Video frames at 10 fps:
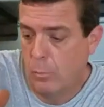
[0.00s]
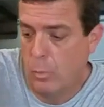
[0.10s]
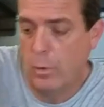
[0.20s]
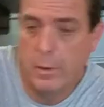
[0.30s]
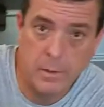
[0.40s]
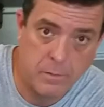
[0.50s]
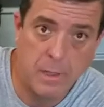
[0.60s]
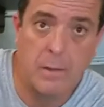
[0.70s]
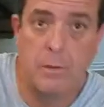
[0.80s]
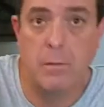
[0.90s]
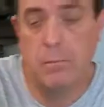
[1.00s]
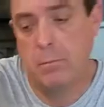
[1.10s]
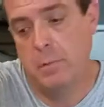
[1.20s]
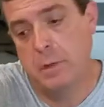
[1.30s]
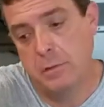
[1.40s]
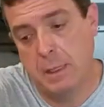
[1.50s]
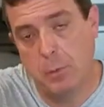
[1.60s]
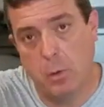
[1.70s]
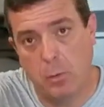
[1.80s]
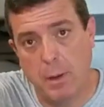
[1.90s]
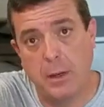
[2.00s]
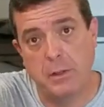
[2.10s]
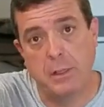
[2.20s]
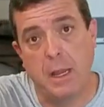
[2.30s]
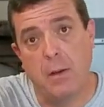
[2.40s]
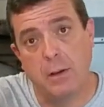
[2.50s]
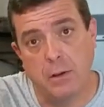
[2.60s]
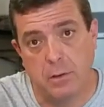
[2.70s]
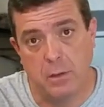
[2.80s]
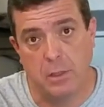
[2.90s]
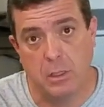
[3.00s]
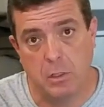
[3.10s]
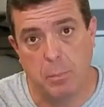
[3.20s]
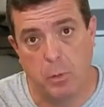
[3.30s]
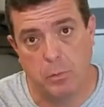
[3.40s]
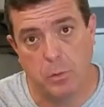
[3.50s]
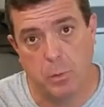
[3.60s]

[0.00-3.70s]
1, 7, and just keep going around your carrier until you get your bolts